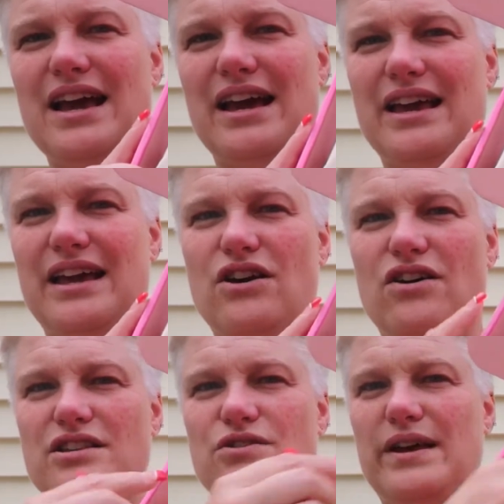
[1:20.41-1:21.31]
And it
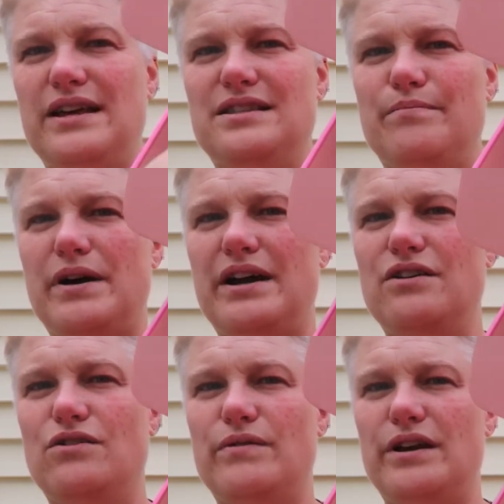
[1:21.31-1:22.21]
also has the
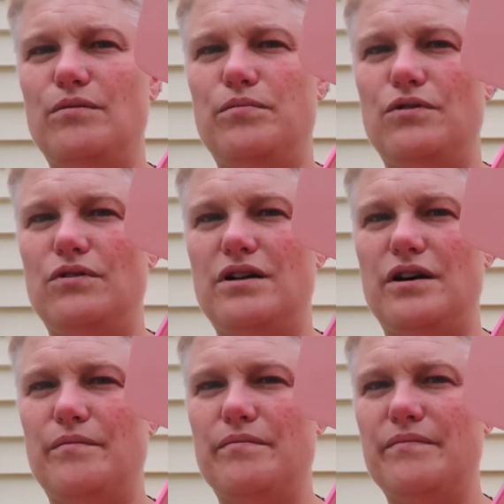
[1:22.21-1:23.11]

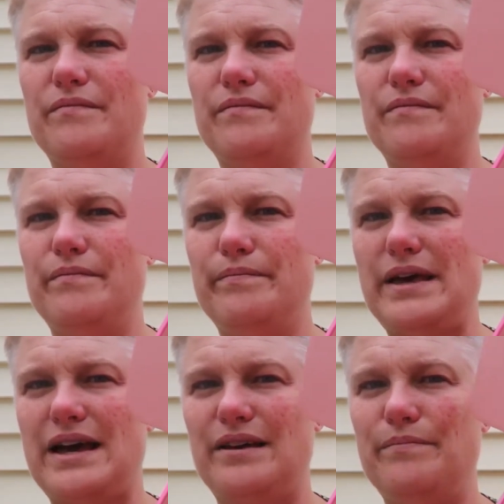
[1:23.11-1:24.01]
biodegradable
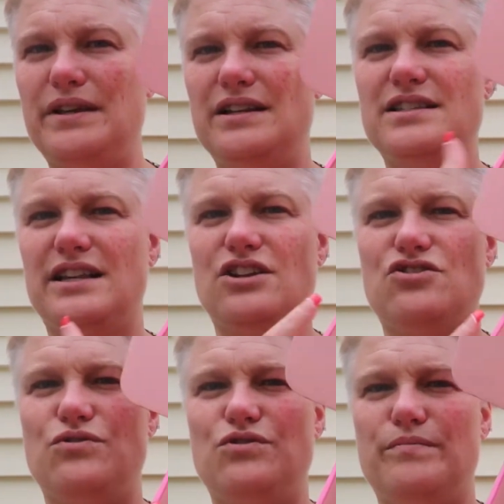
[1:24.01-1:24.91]
packing peanuts like I
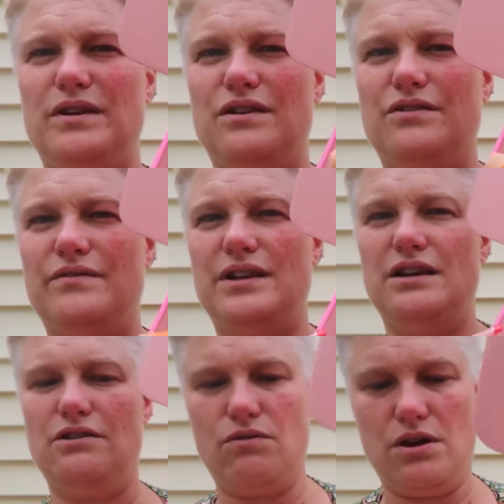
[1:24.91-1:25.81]
showed you in my other
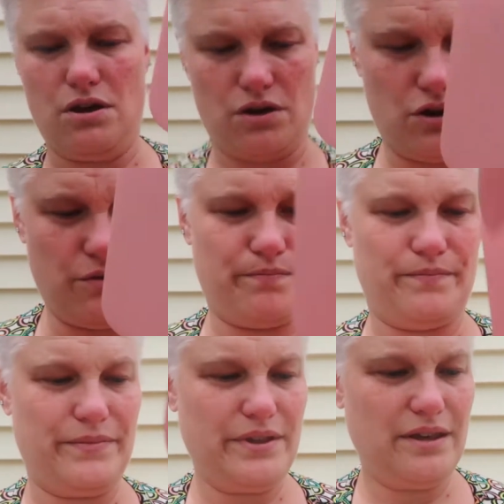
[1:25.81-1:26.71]
video. Whoop!
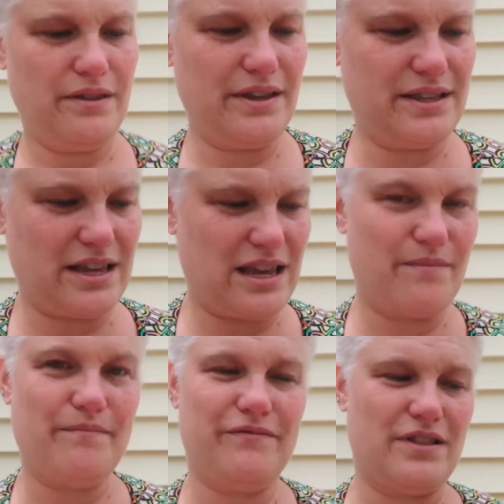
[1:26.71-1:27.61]
This
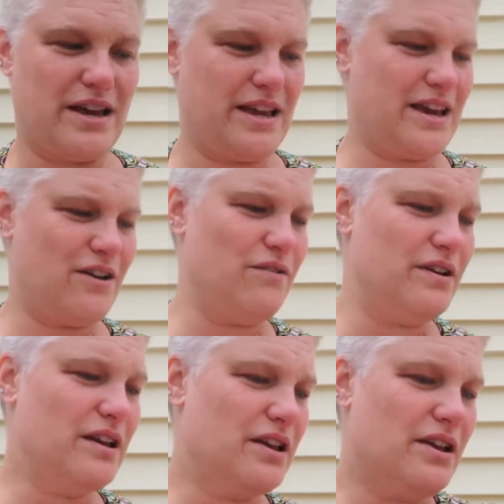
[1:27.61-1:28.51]
came flying out.
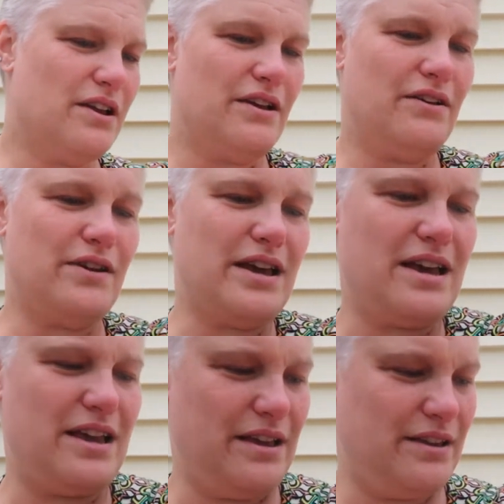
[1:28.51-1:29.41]

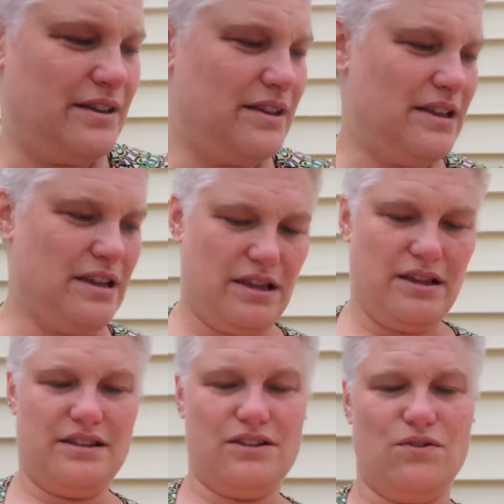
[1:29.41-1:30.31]
Okay.
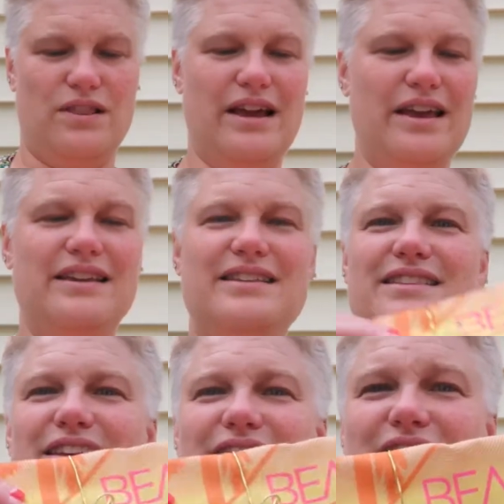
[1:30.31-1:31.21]
So
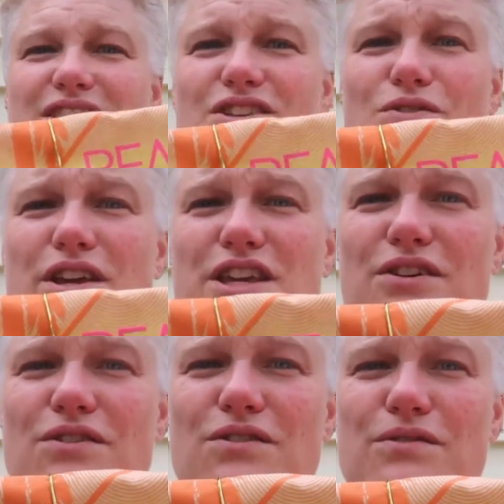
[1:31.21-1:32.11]
this is so
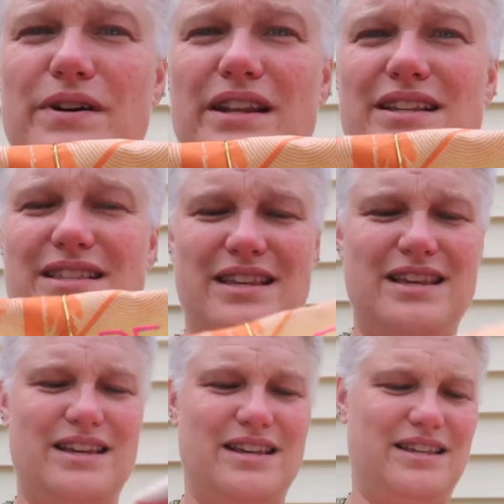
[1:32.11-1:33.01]
cute. What is
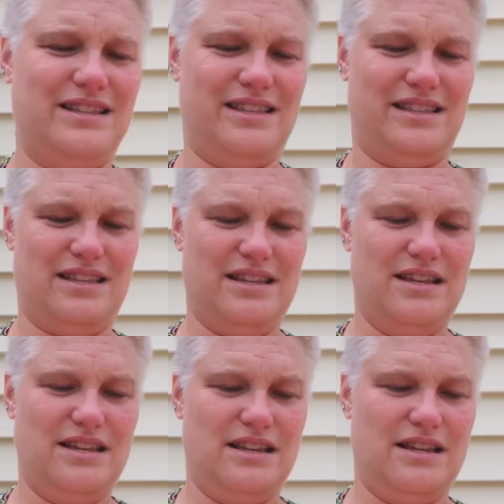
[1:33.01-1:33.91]
this?
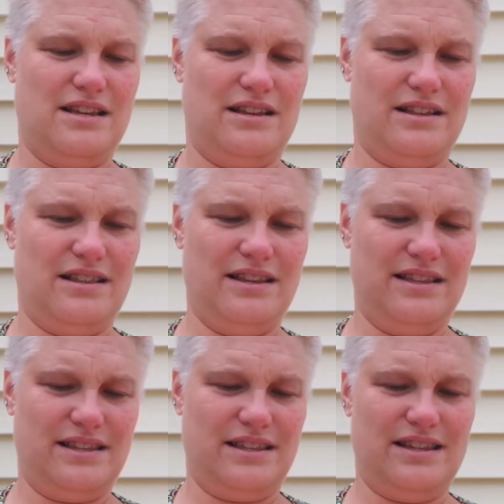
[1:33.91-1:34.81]

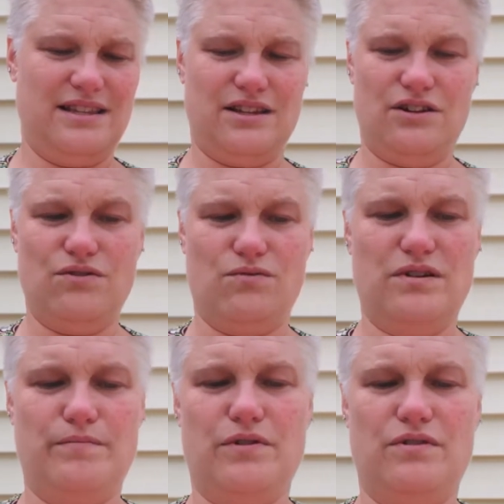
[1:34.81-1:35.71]
This is
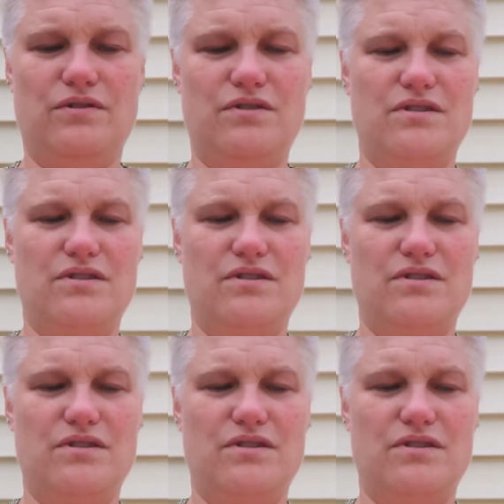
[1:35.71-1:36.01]
adorable.